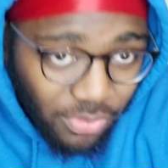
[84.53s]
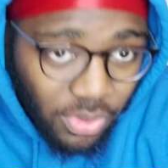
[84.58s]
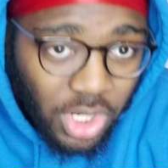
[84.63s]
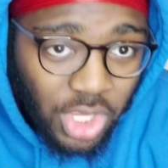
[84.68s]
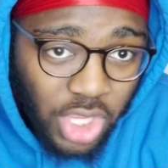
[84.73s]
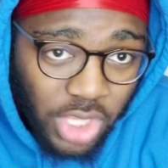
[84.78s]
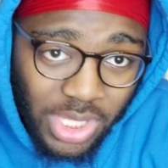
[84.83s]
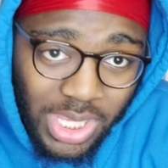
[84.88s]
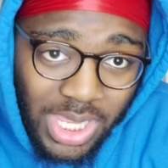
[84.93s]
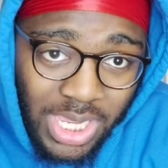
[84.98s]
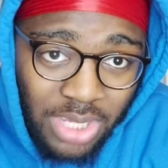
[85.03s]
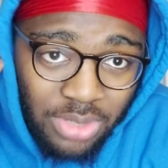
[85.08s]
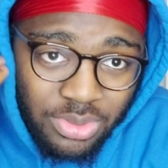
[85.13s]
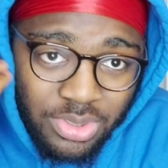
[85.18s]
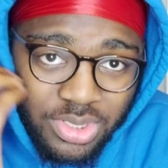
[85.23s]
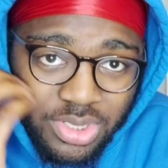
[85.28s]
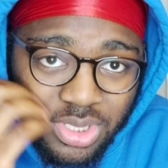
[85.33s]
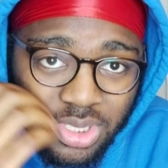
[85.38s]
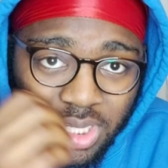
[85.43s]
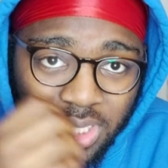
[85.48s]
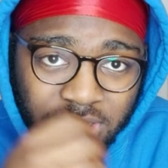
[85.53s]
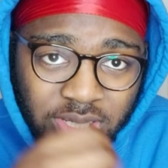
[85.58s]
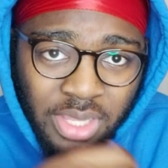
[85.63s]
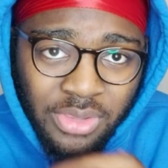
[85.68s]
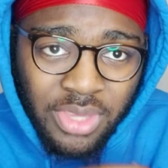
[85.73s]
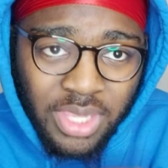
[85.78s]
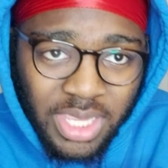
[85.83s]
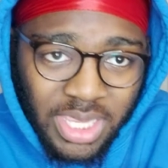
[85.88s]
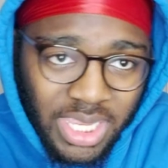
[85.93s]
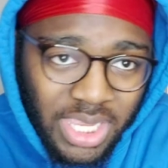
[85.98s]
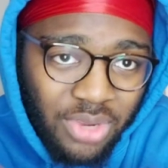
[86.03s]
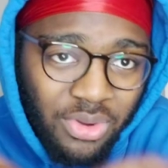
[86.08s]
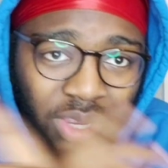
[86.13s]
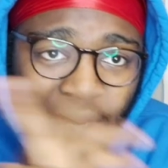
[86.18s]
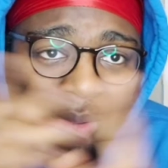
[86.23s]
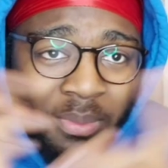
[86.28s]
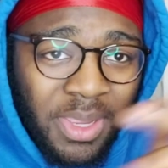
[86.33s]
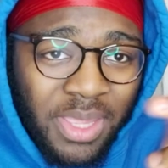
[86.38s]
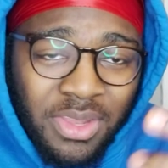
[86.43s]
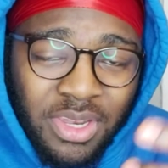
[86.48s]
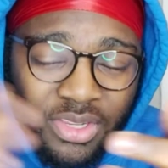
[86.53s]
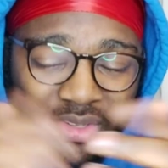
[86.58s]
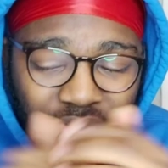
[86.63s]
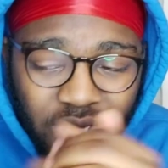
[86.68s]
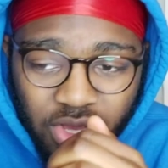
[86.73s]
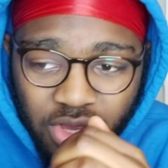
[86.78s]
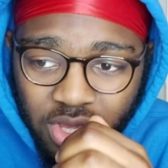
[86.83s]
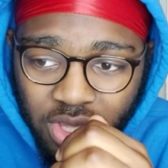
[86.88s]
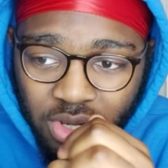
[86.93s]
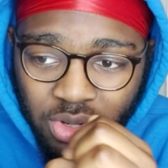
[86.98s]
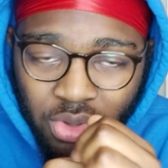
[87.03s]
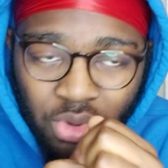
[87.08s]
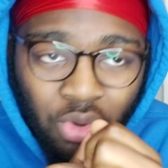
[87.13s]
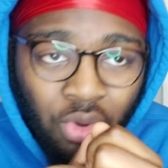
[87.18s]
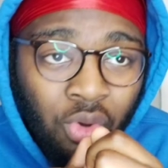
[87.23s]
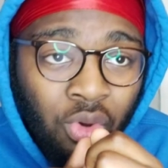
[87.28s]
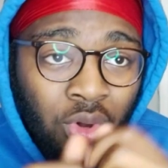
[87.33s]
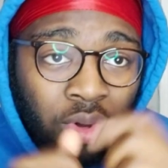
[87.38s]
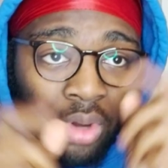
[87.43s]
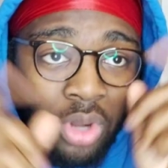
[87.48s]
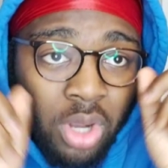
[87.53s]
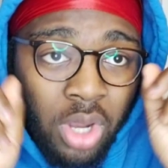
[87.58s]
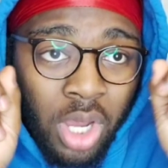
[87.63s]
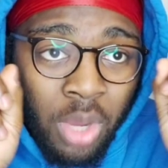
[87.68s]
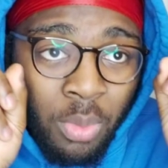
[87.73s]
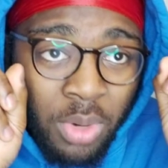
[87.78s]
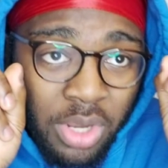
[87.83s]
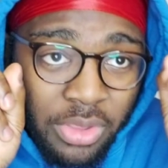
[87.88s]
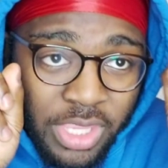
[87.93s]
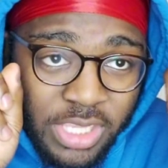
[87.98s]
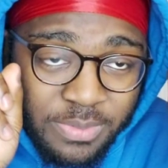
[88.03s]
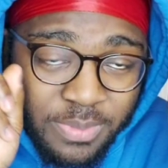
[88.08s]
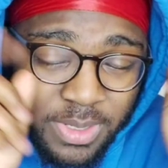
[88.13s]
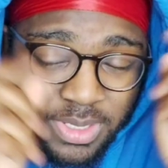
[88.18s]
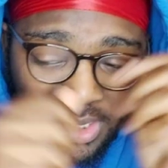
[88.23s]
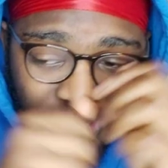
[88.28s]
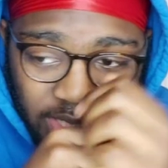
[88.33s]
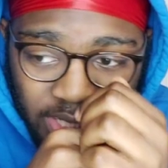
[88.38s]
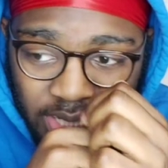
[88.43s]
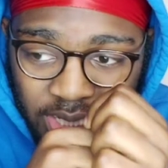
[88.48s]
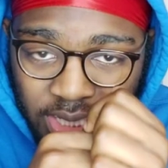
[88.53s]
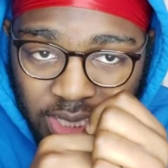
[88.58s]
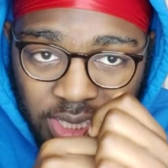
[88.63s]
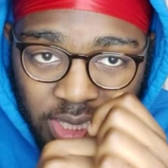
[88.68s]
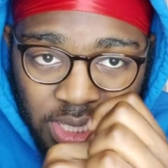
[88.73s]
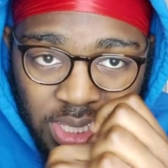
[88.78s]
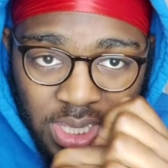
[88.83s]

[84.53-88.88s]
if you want to check that out, is either here, it'll be in the description, or on one of these spots here.